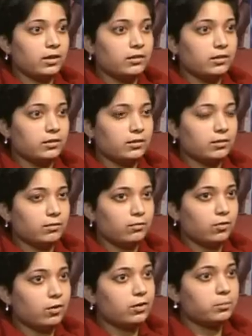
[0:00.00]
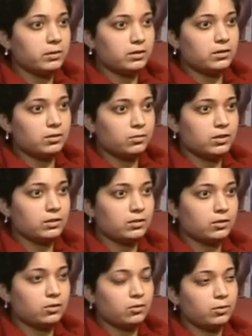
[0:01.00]
the Indian foreign minister
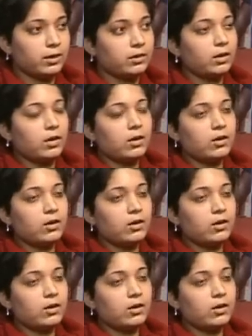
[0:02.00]
visited Kuwait.